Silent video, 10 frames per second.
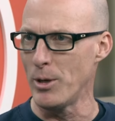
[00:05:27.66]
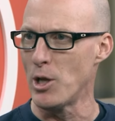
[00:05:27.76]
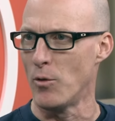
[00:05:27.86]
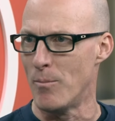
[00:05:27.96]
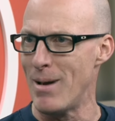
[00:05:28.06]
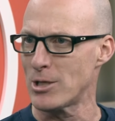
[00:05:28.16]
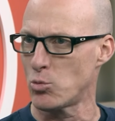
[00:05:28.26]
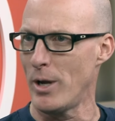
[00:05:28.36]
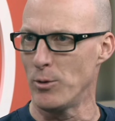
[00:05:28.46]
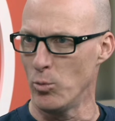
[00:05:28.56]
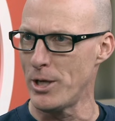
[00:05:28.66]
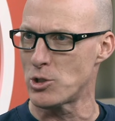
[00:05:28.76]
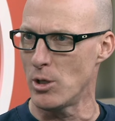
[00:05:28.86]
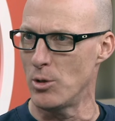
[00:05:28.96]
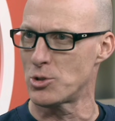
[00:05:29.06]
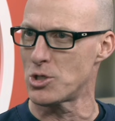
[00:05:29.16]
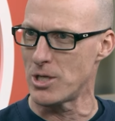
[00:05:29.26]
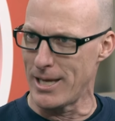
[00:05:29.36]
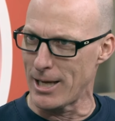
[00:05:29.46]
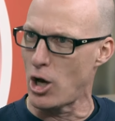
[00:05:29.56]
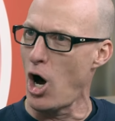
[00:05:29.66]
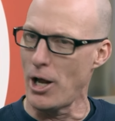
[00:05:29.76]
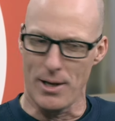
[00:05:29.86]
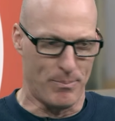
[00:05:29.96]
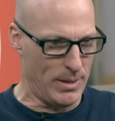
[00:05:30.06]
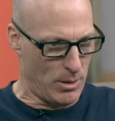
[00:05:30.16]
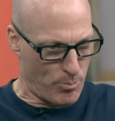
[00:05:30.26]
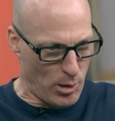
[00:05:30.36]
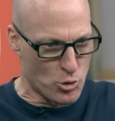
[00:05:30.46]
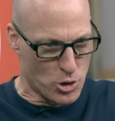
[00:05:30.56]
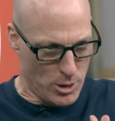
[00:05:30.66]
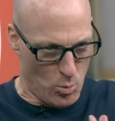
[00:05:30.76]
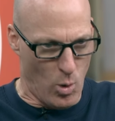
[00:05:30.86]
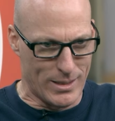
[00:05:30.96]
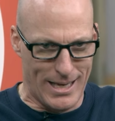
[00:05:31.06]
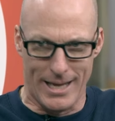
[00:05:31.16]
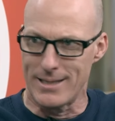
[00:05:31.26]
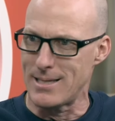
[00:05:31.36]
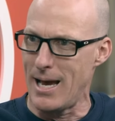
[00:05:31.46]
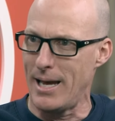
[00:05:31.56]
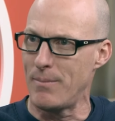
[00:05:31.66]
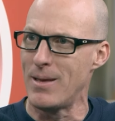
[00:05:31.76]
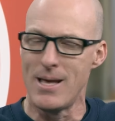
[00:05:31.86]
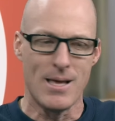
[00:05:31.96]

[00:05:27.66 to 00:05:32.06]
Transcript: we know the best way to reach those is to get caught up in approaching it one day at a time.